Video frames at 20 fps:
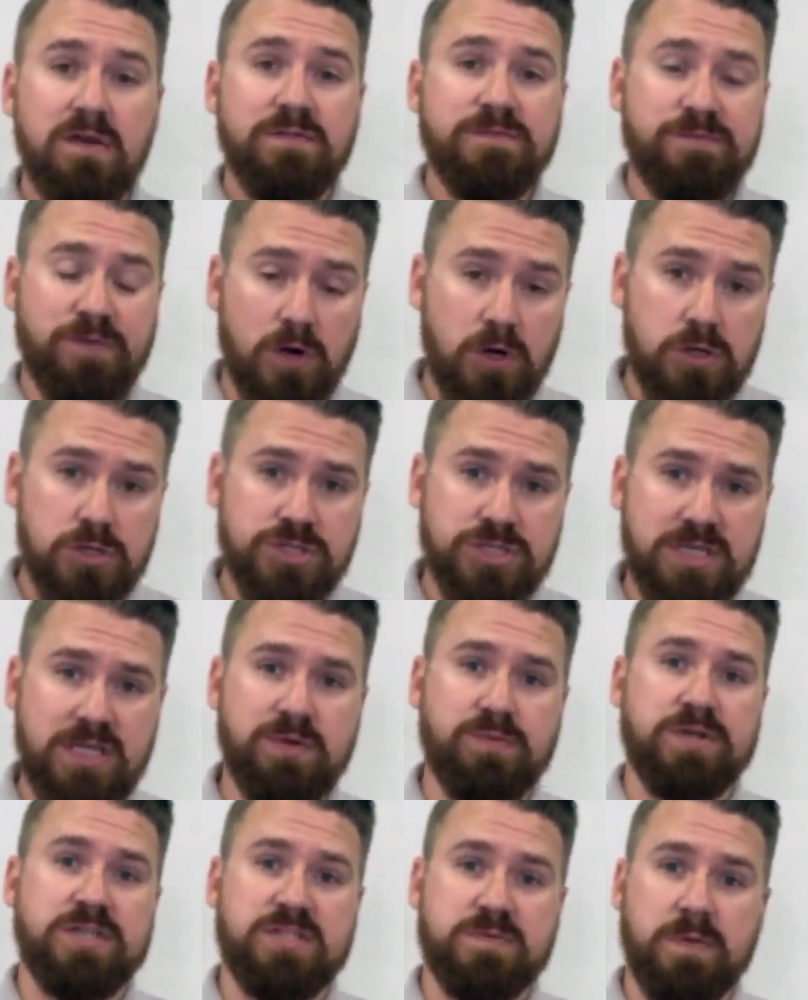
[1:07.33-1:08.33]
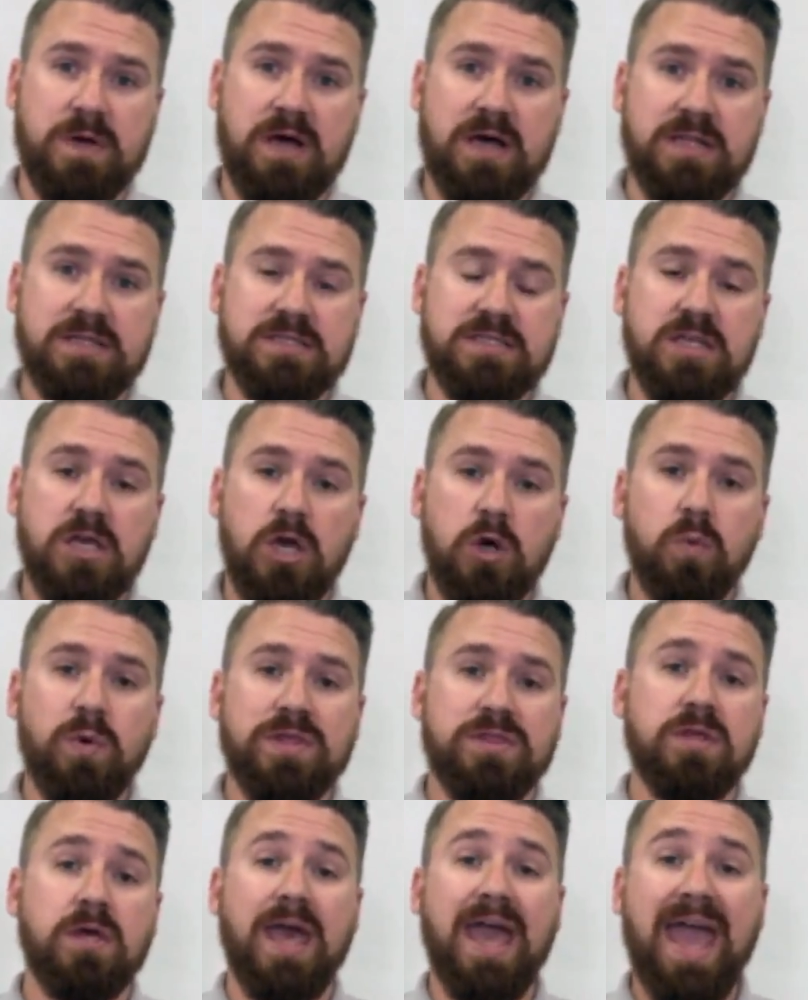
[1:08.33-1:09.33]
First, he responds
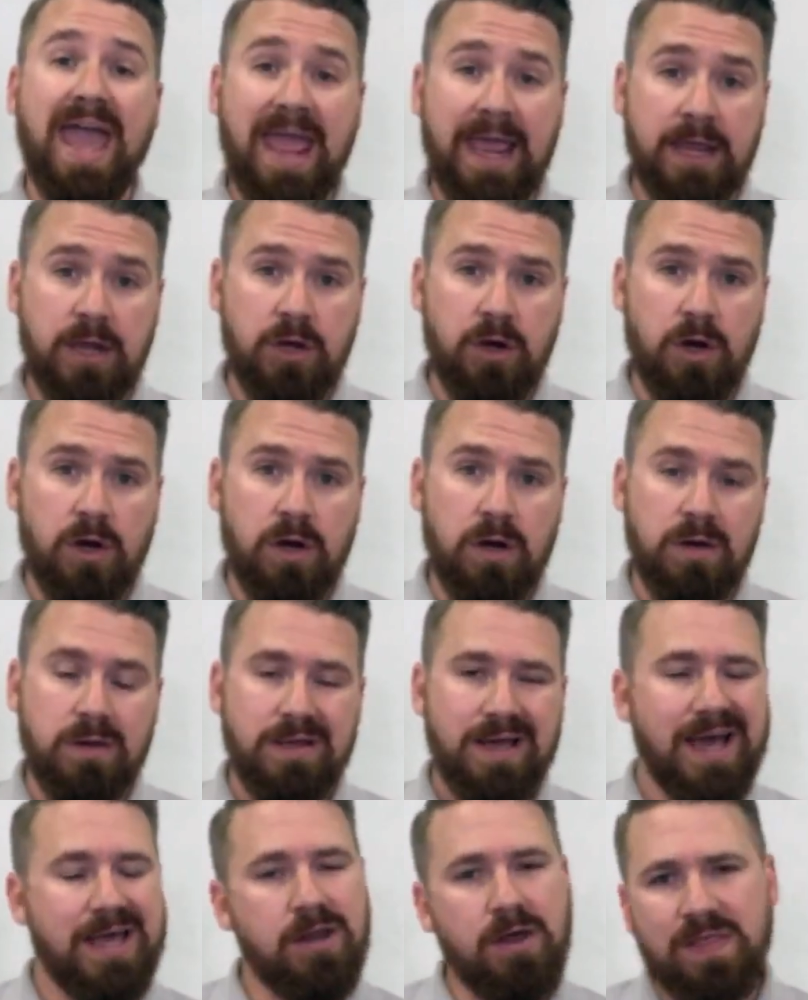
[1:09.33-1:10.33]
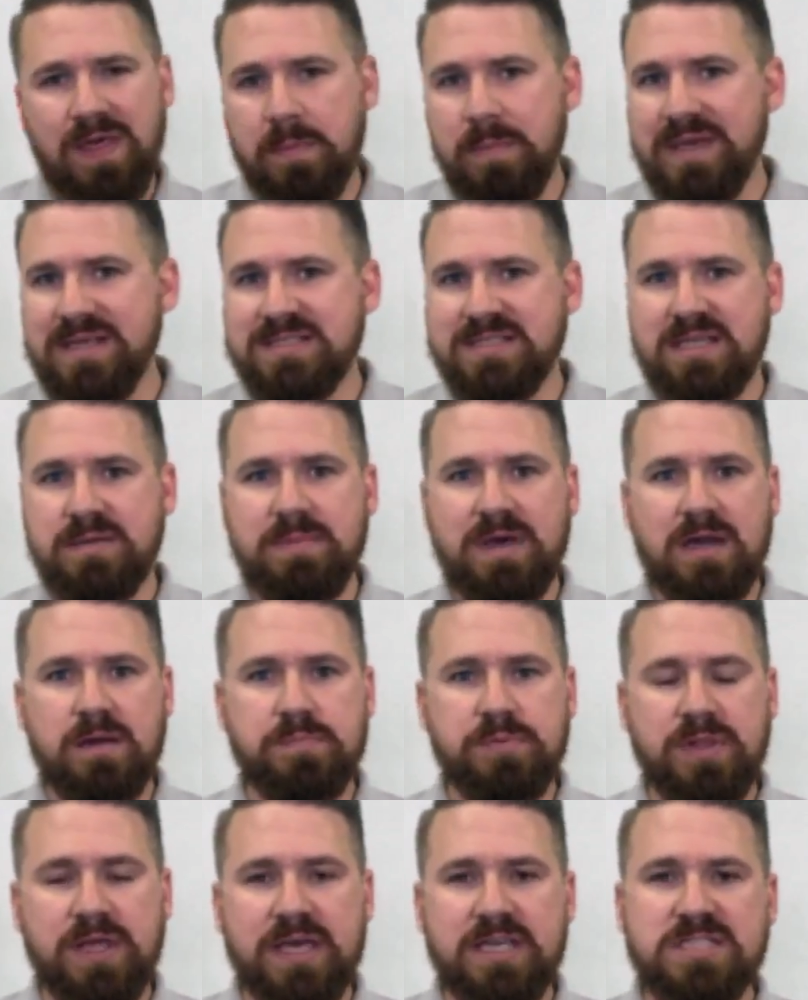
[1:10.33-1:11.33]
with anger. I know that may seem out of
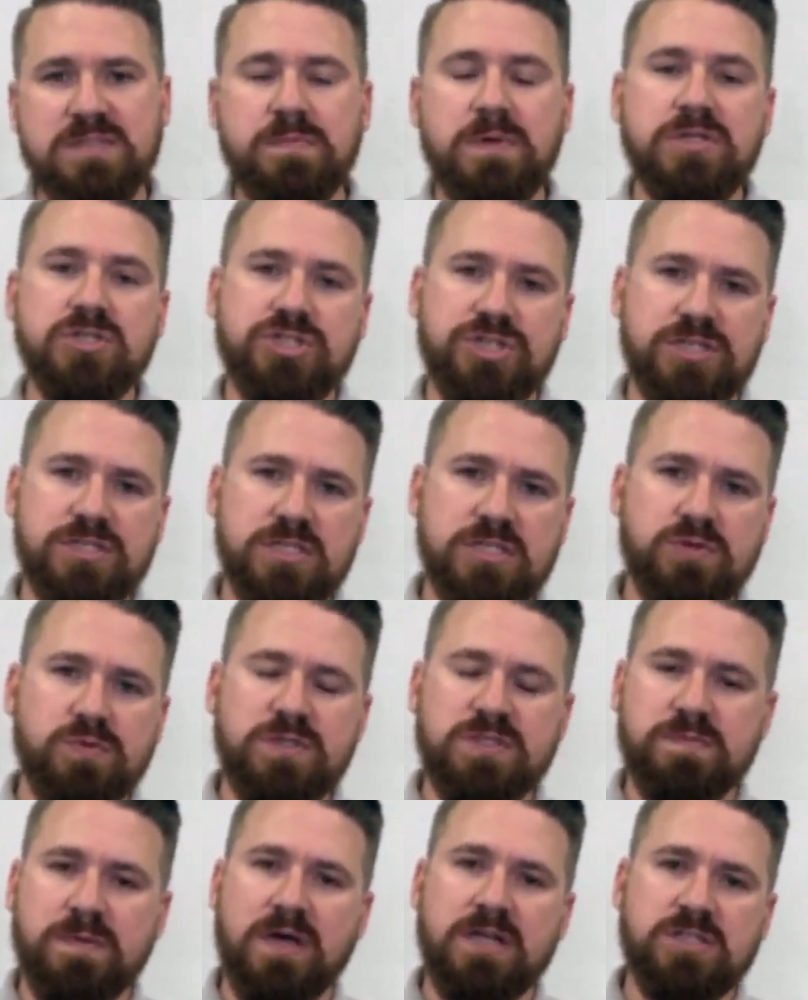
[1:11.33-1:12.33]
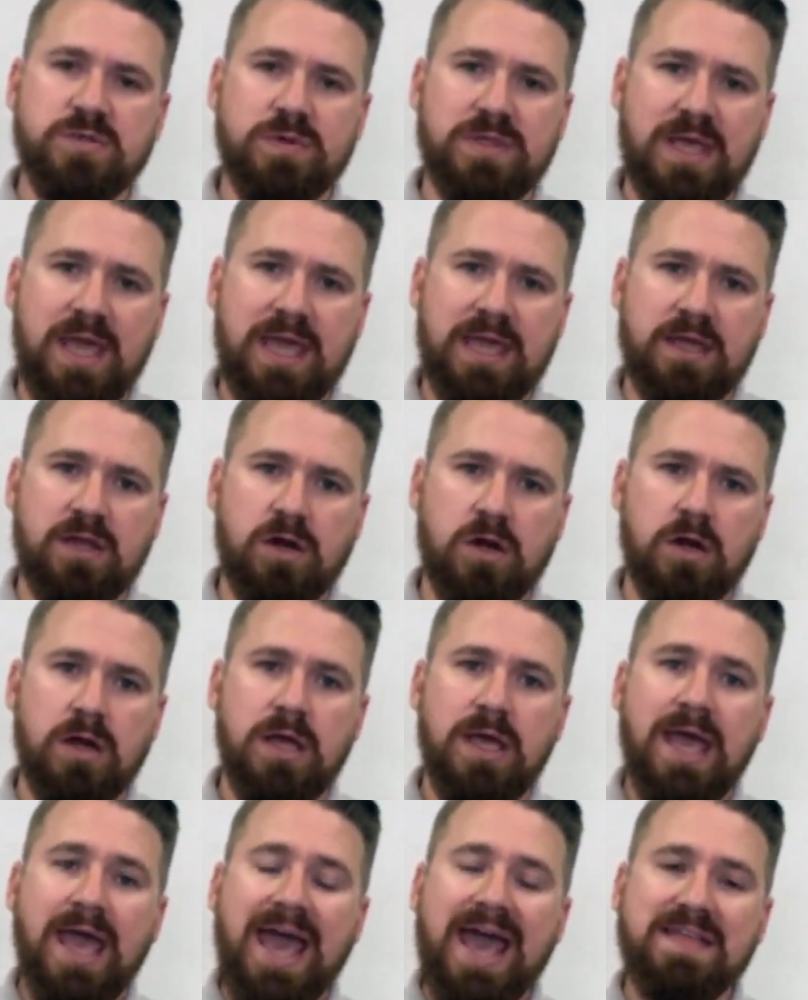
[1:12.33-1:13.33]
place, but Jesus responds with anger
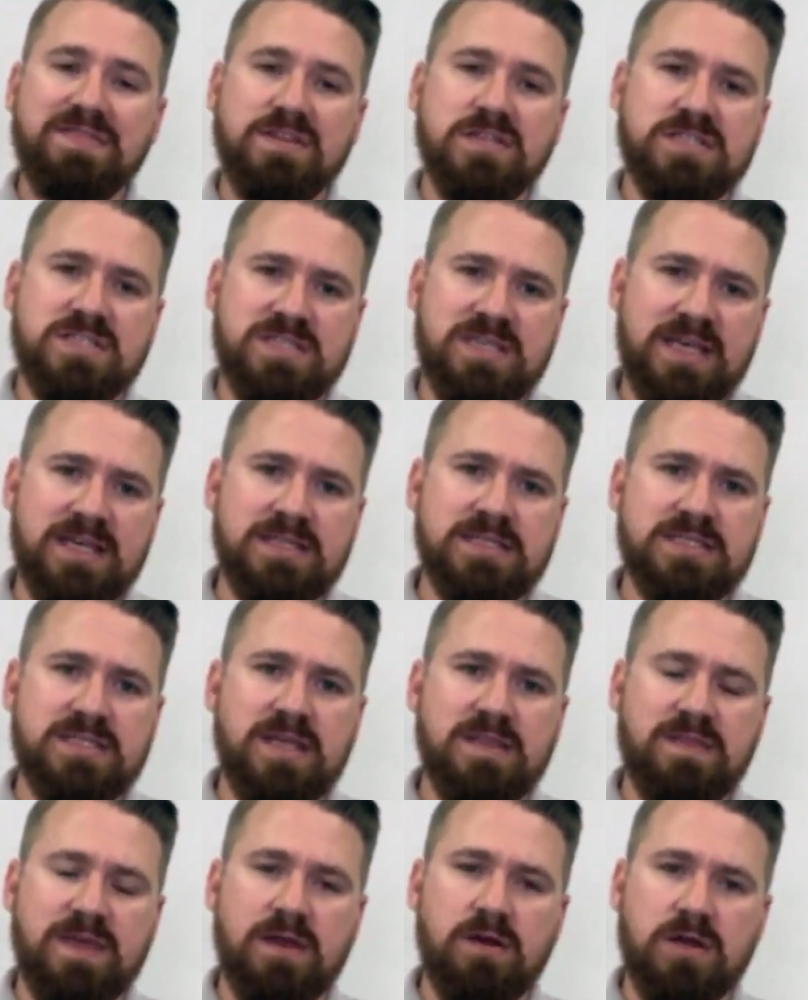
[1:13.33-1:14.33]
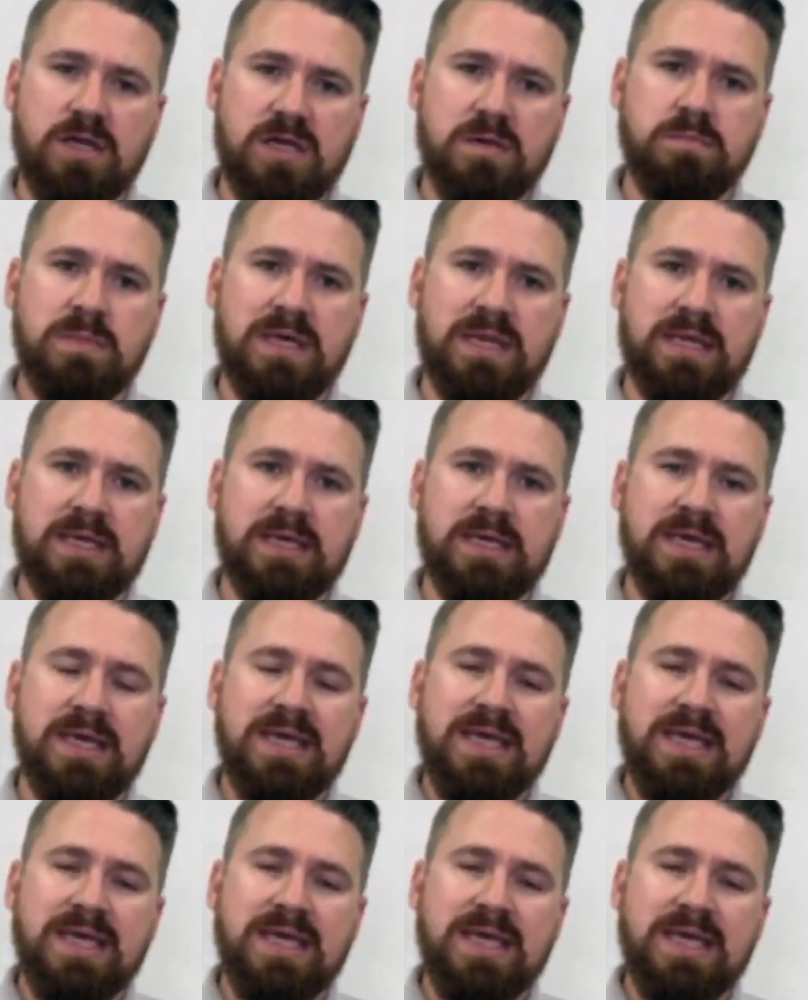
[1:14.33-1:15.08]
at the sins that they are committing.